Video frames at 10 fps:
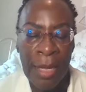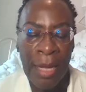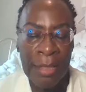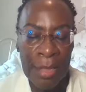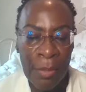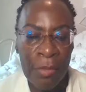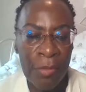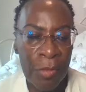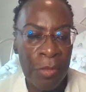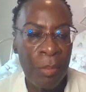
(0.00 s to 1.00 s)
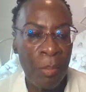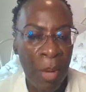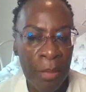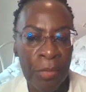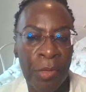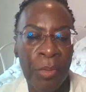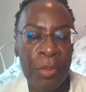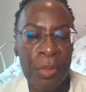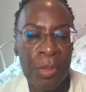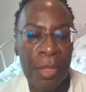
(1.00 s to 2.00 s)
And some of those
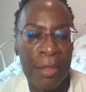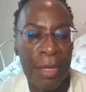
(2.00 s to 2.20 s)
microbes,